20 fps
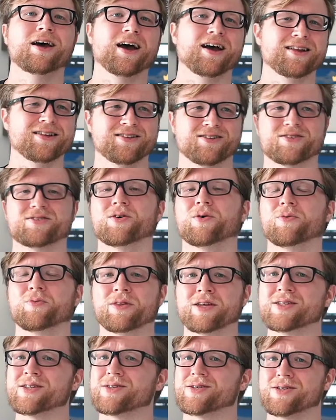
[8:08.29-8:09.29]
And so
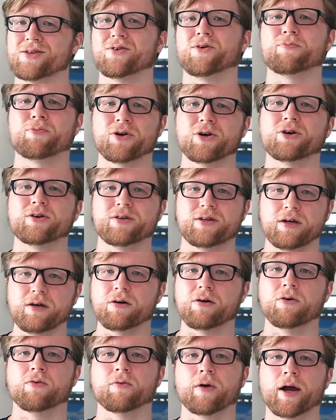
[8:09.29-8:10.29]
this is still a pretty good
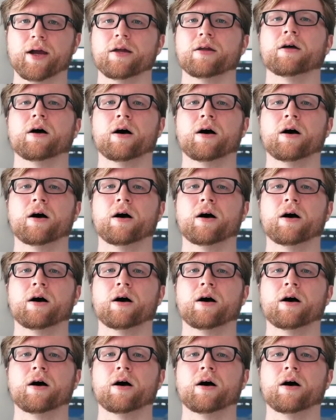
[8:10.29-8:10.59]
deal, right?